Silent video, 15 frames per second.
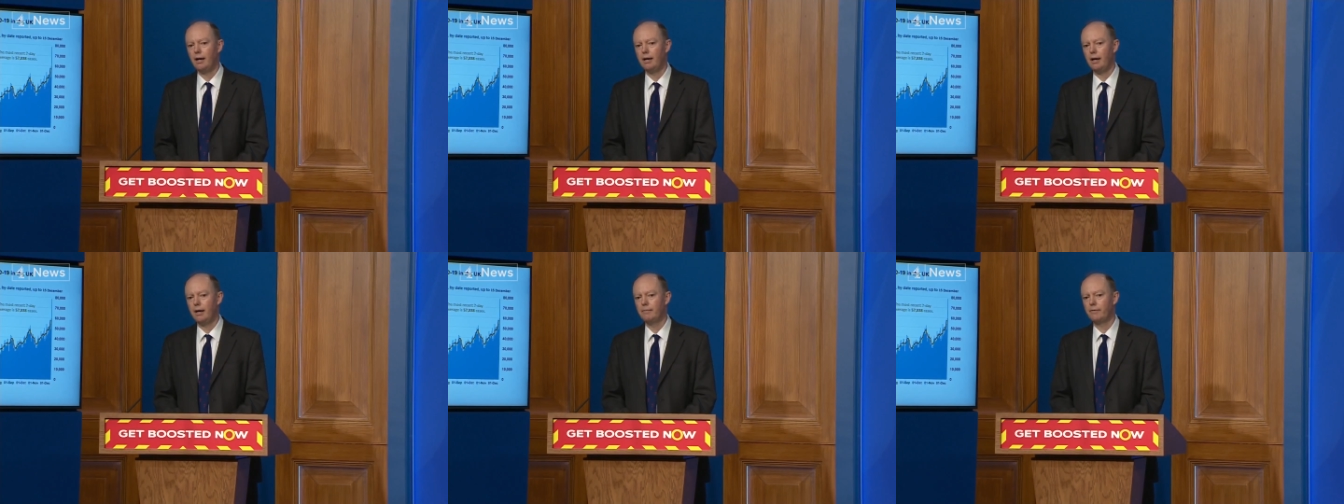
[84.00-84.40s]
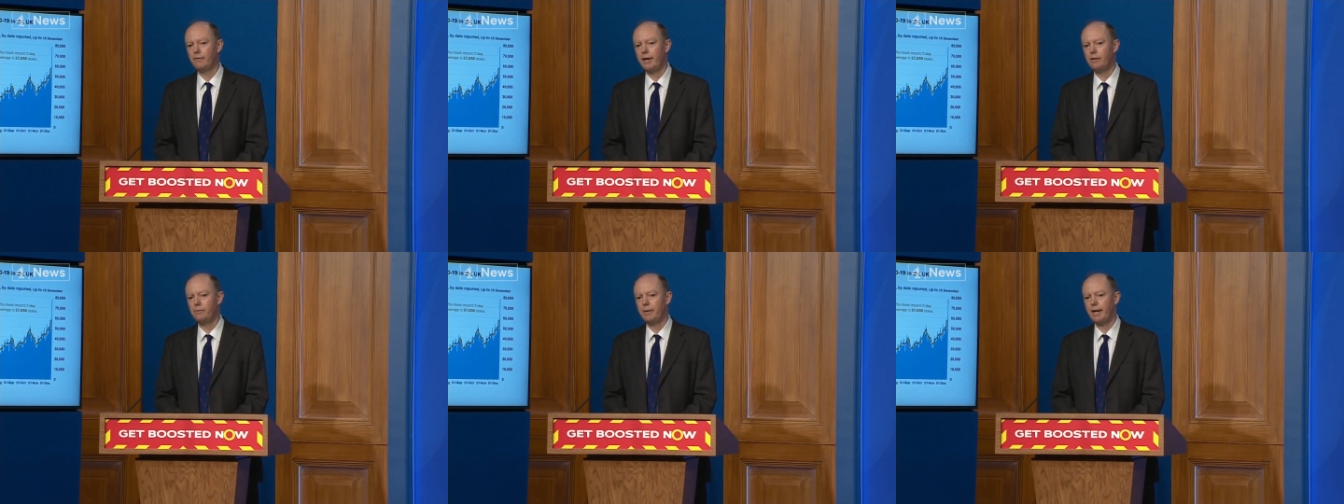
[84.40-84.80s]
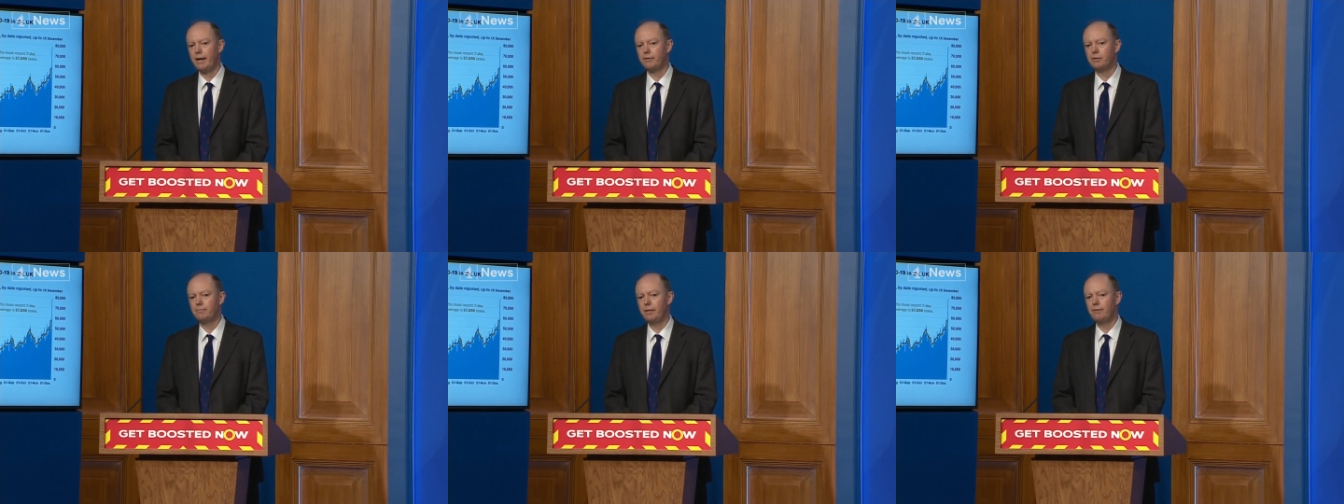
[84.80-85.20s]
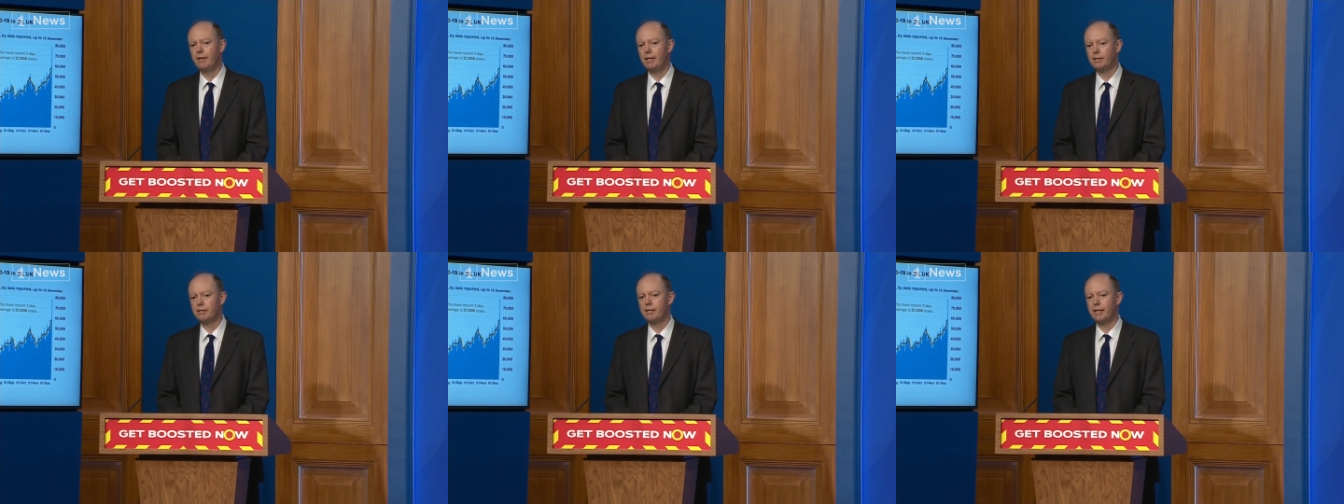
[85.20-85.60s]
I, am afraid we have to be
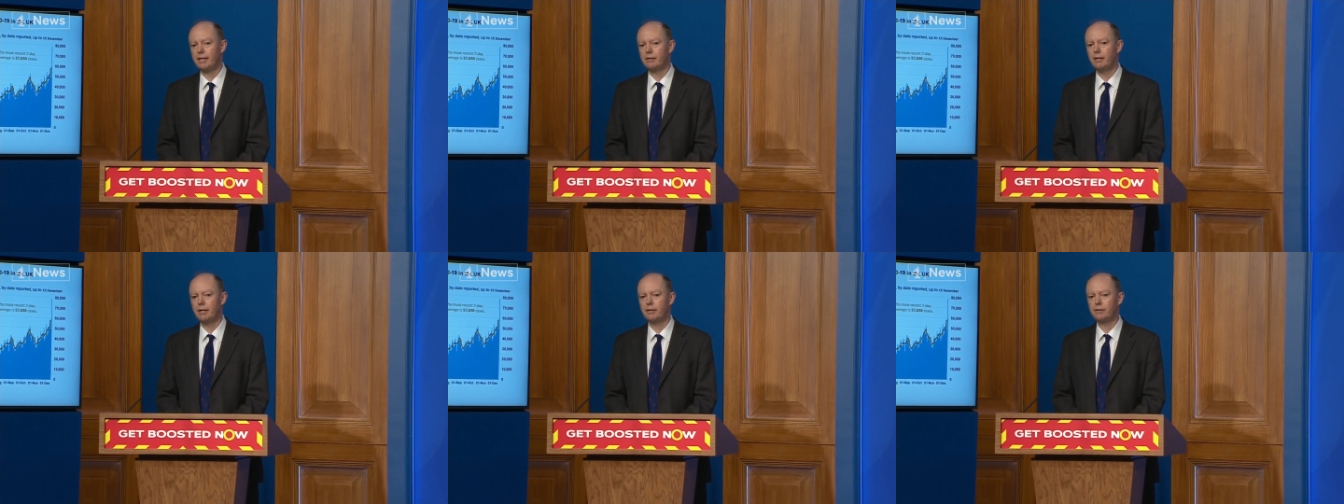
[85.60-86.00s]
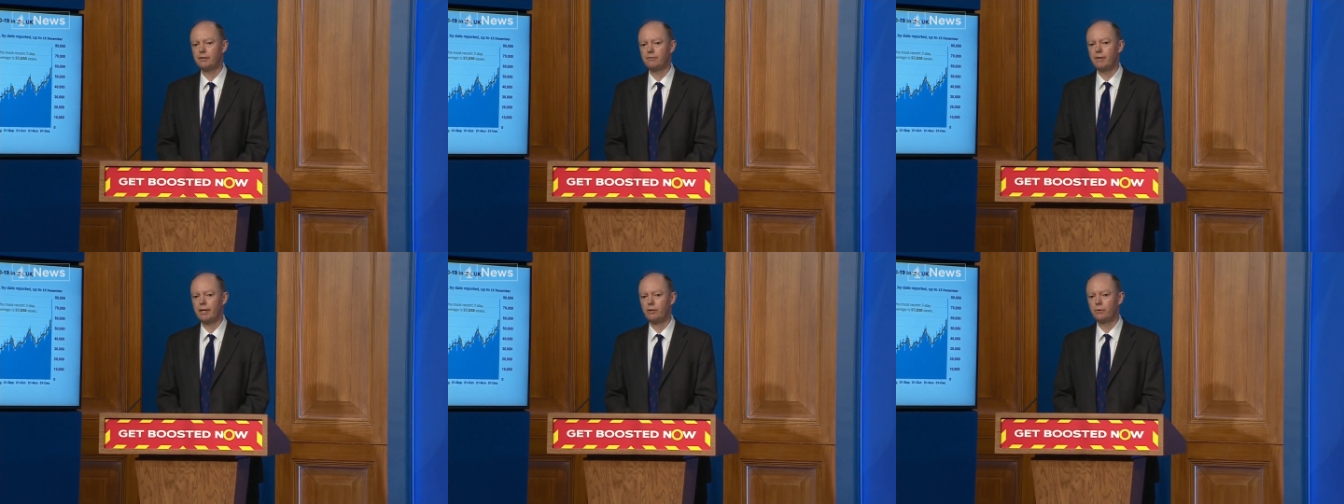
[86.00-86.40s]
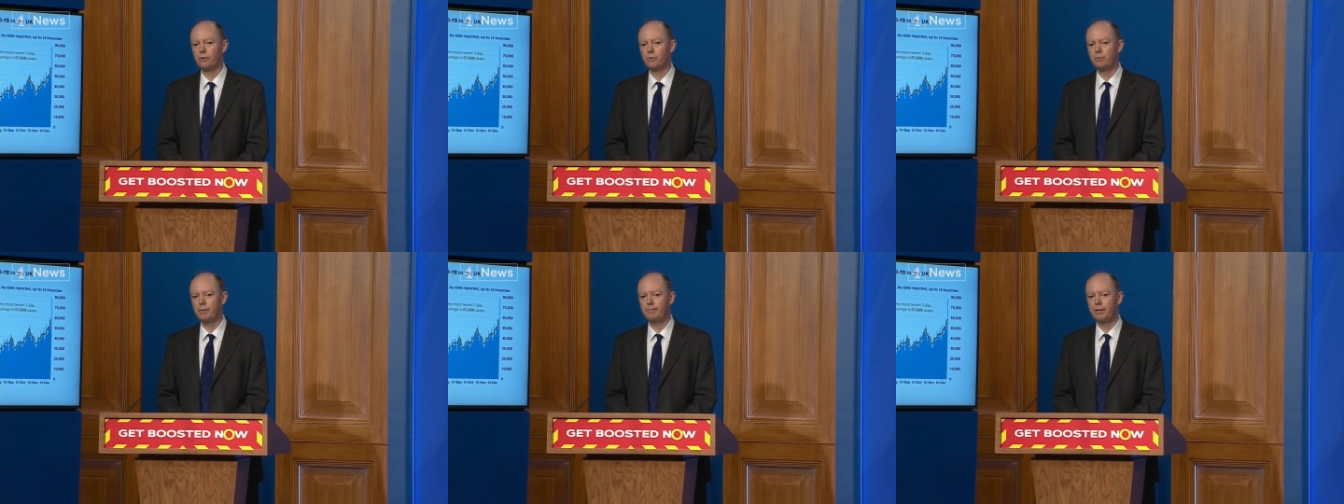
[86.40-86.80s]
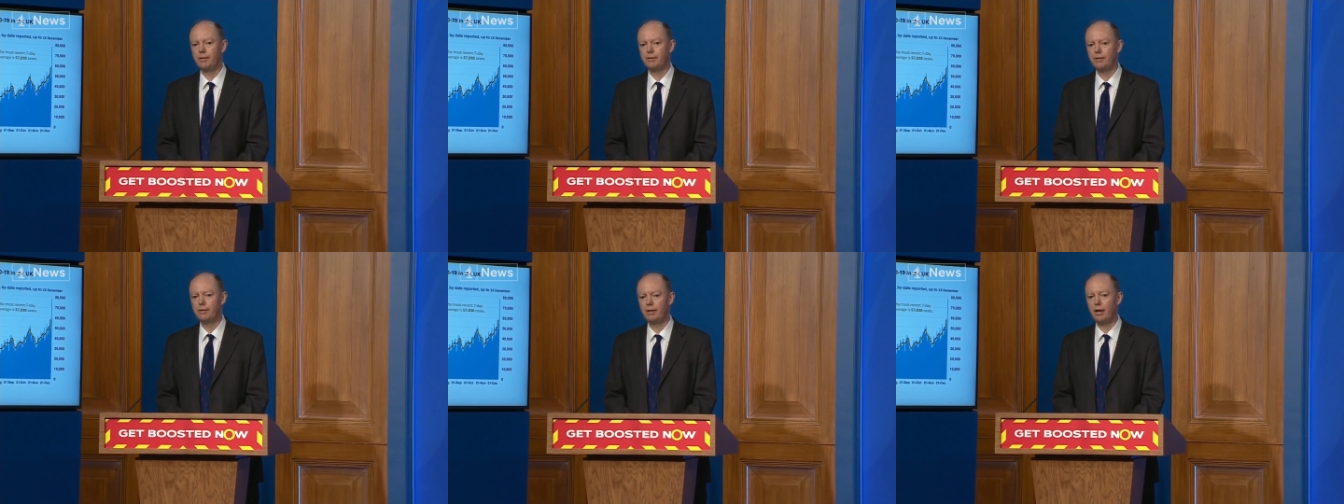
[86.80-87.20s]
realistic that records will be
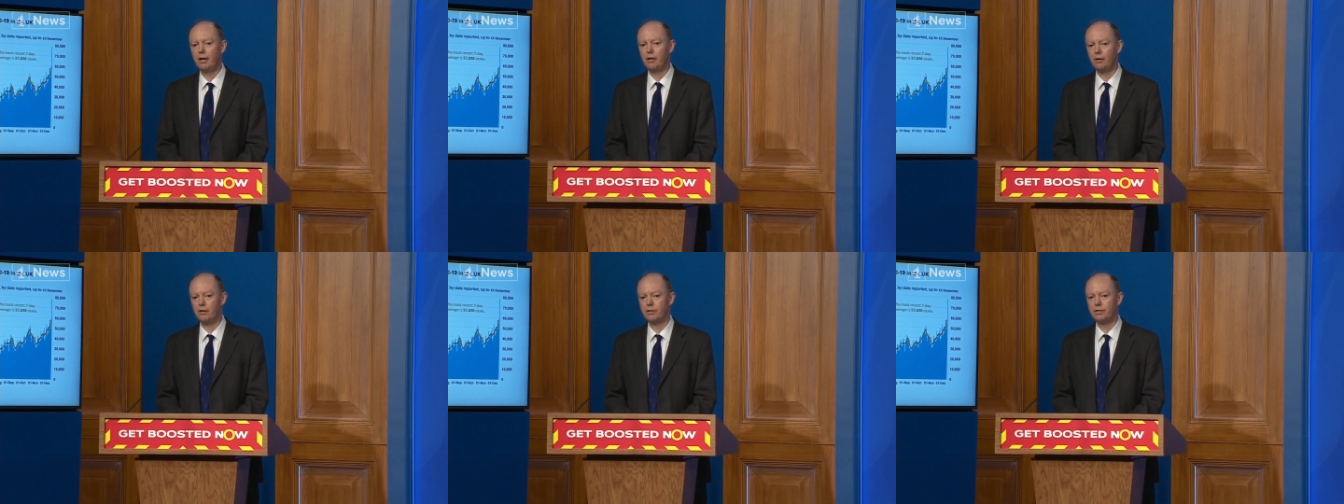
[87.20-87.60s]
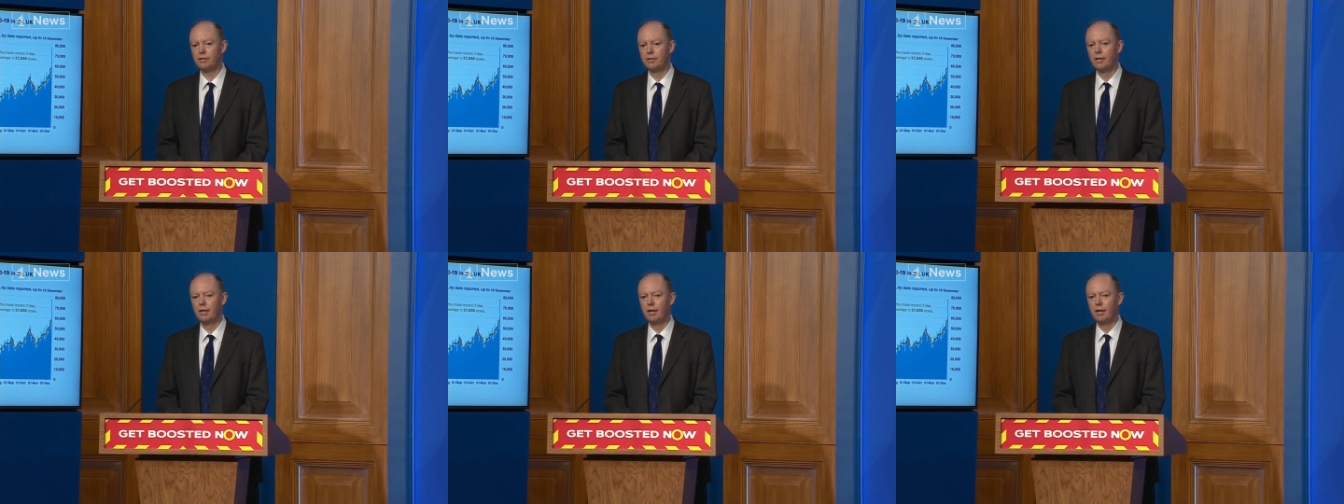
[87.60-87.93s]
broken a lot